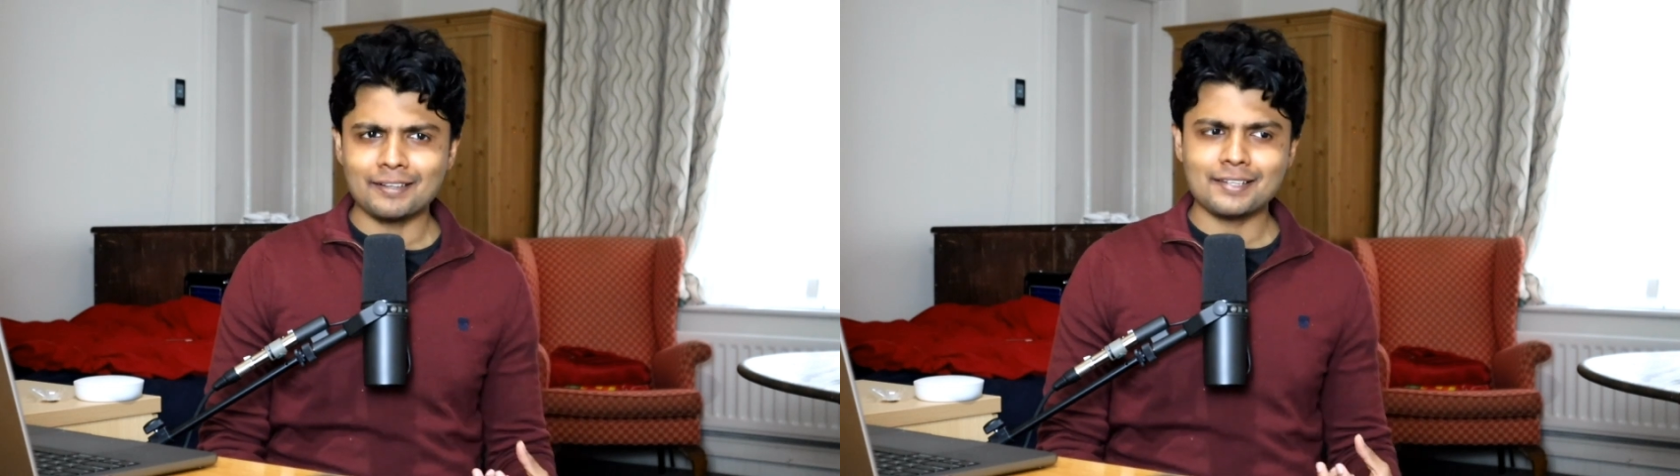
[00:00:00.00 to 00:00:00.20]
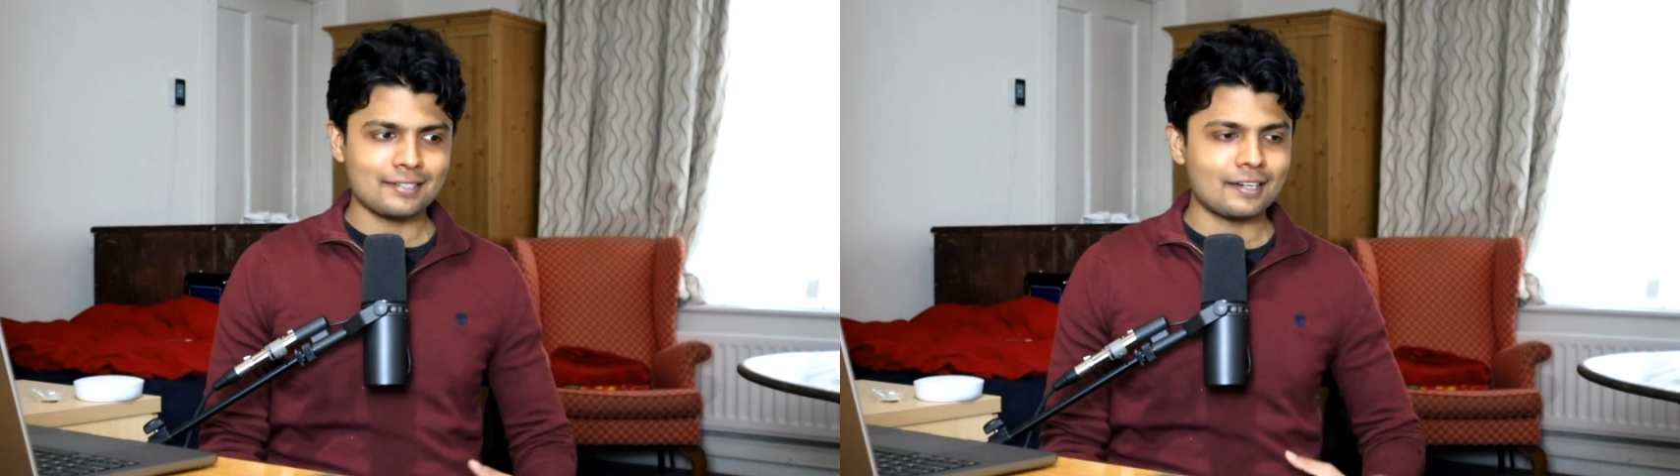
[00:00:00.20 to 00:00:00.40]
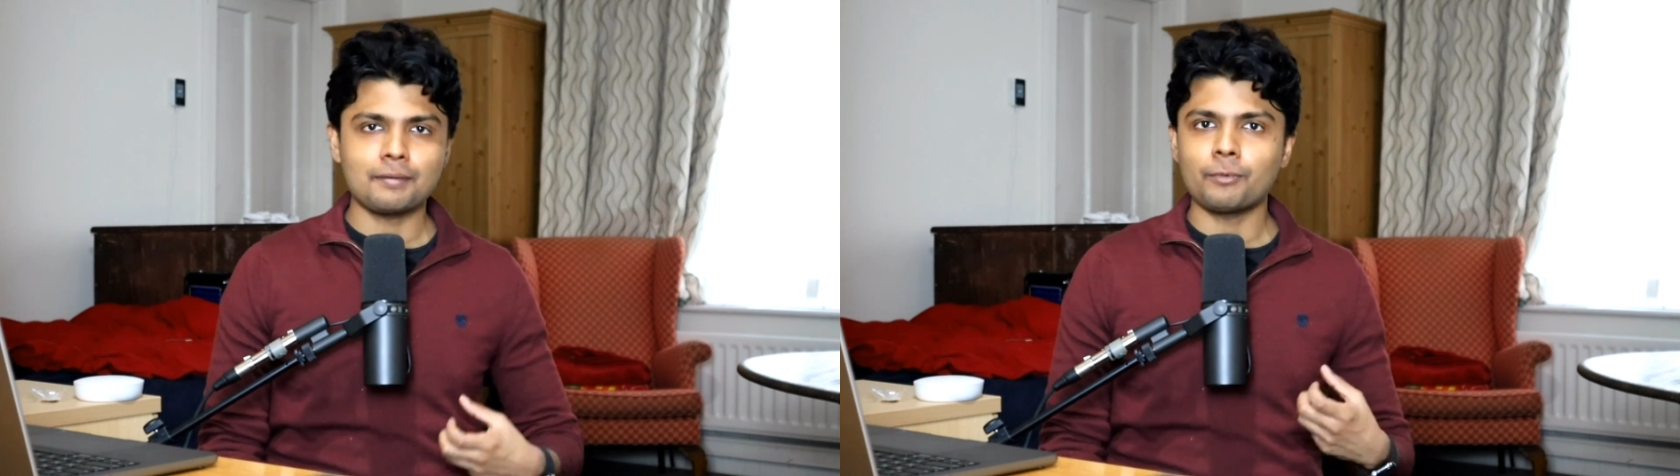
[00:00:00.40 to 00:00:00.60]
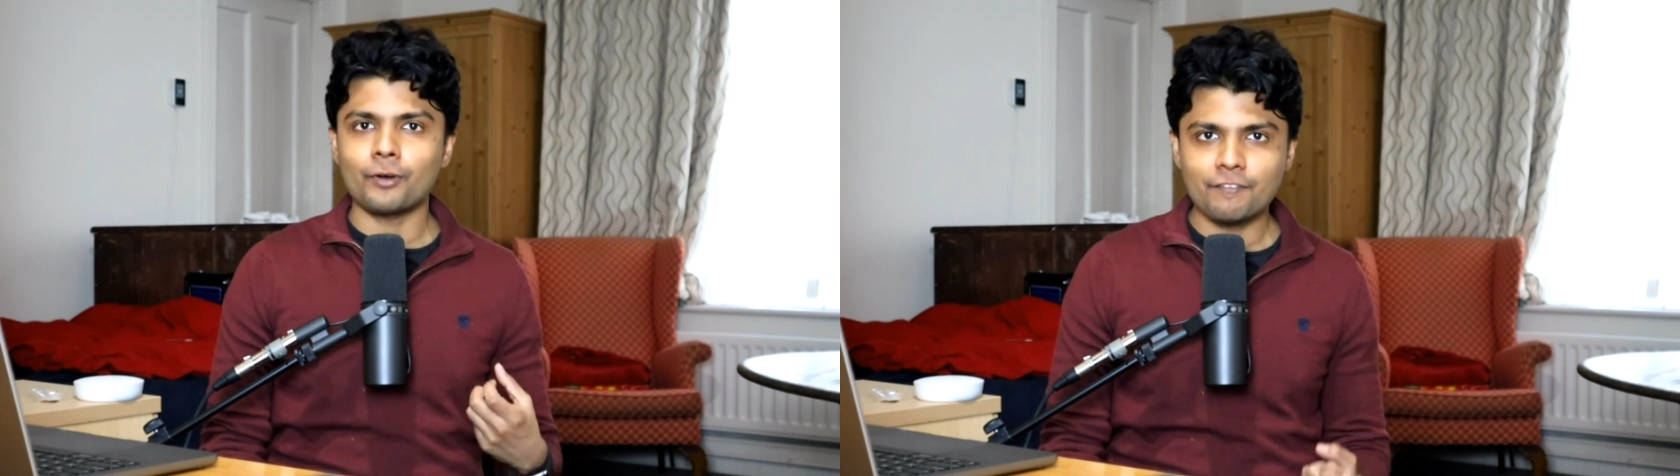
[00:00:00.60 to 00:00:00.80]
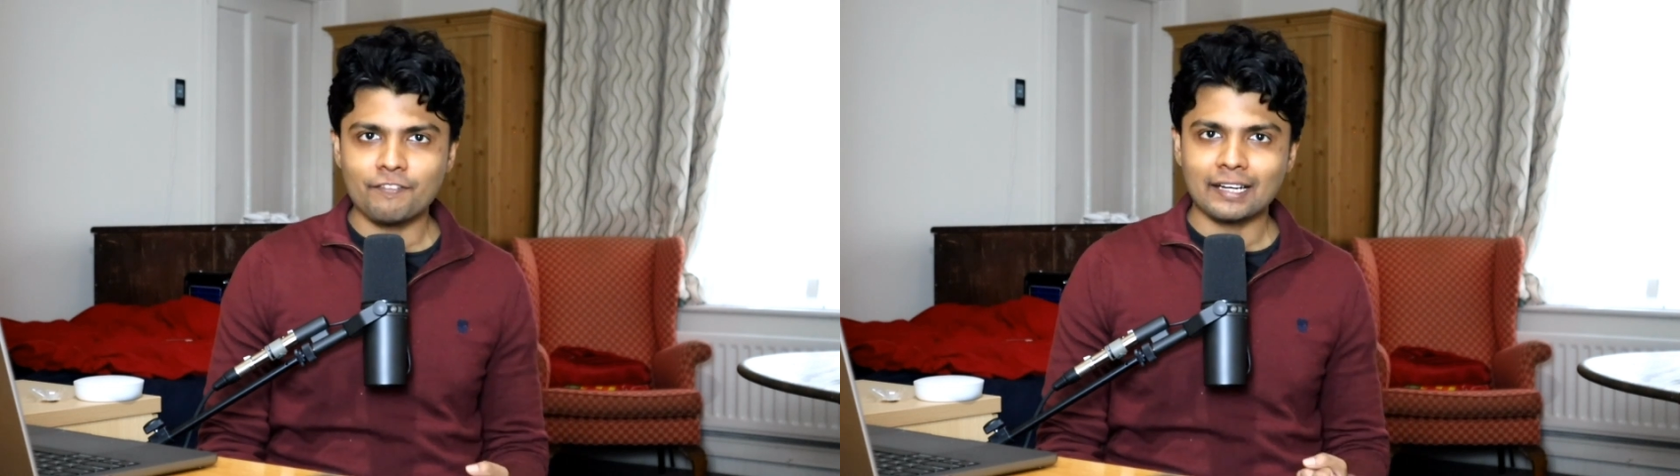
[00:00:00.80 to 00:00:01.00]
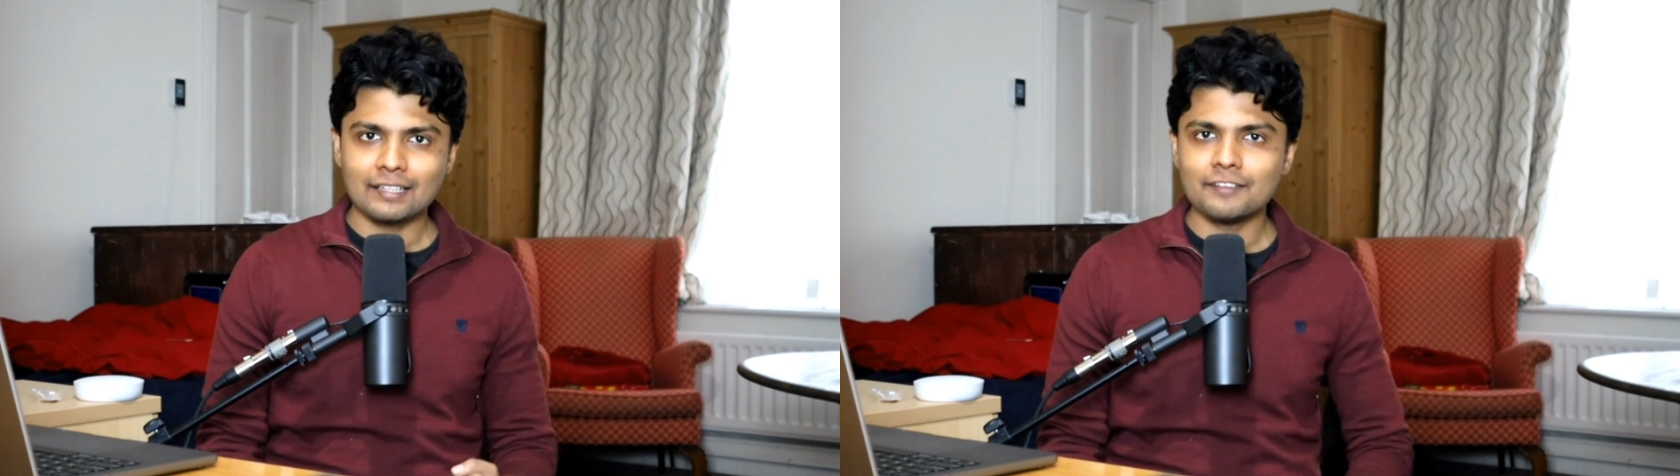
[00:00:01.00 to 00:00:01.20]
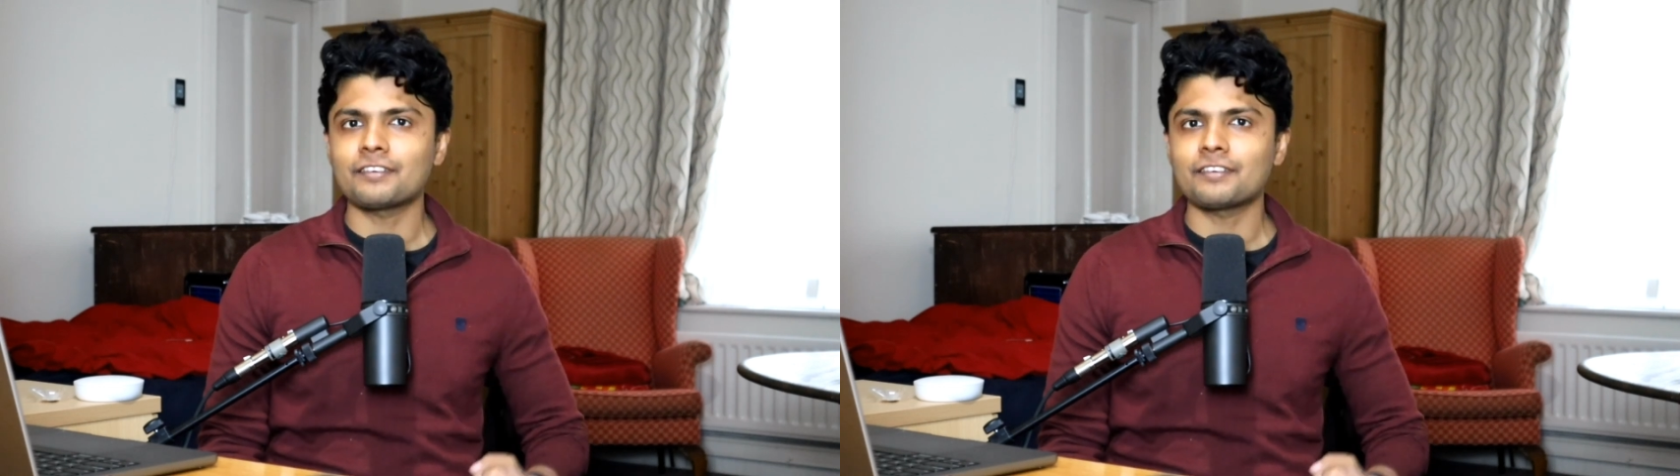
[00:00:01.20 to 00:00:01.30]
study more effective,